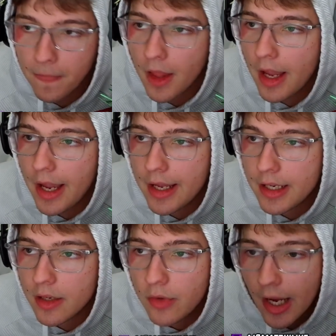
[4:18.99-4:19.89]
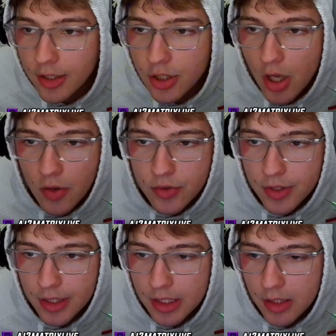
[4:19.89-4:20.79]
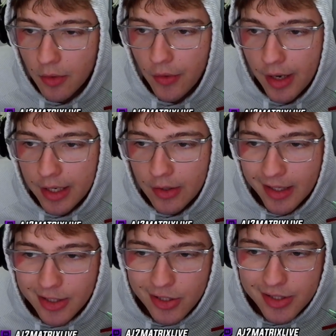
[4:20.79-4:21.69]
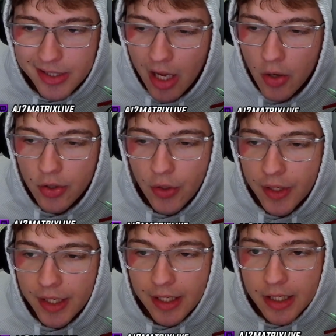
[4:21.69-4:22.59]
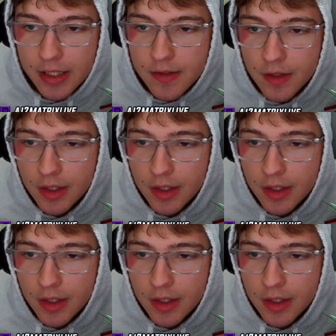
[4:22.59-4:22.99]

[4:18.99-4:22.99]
And if we actually go to the Hero Knight, you actually see how good it is.